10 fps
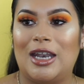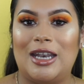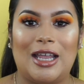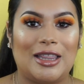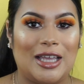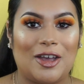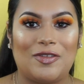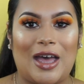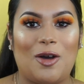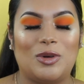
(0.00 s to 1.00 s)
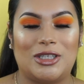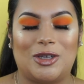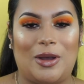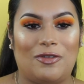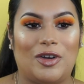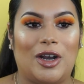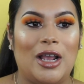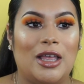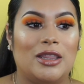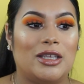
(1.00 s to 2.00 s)
Nothing of that whatsoever.
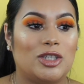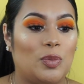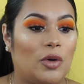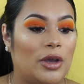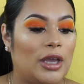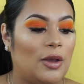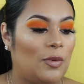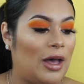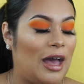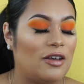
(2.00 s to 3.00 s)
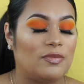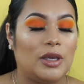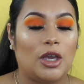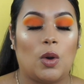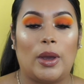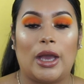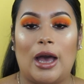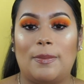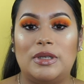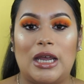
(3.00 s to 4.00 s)
This boy will have me going
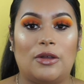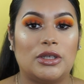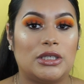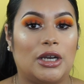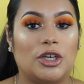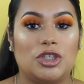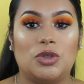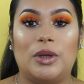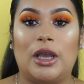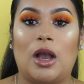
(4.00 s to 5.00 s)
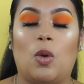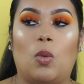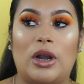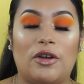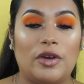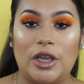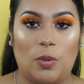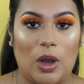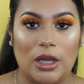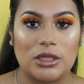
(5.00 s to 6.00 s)
up, down the stairs, doing whatever he
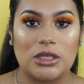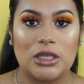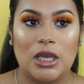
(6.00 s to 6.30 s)
wants.